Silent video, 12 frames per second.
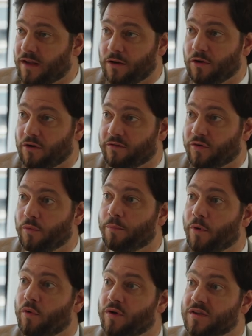a lot of
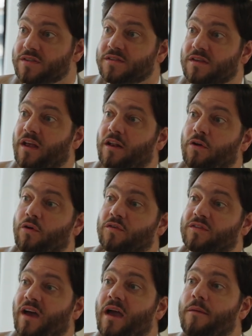components a long
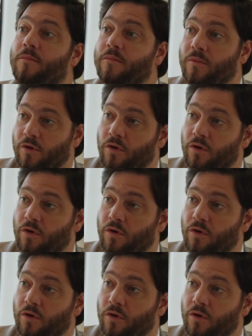time